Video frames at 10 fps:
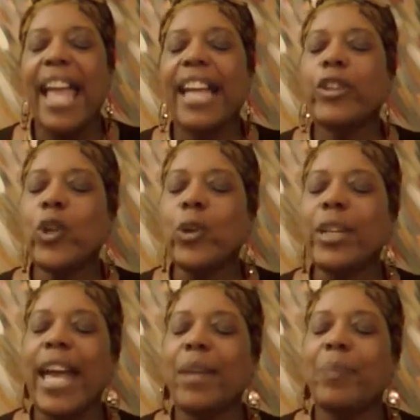And you
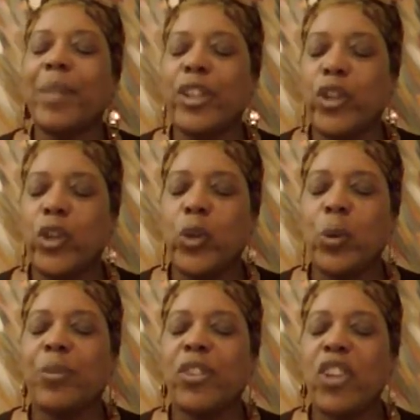gave me
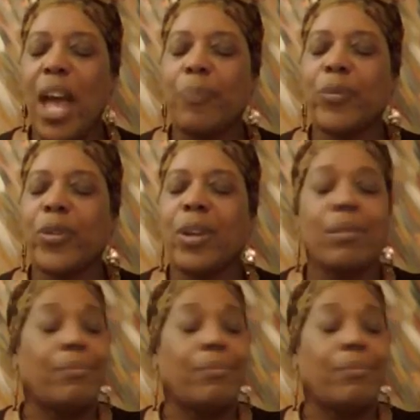Jude chapter,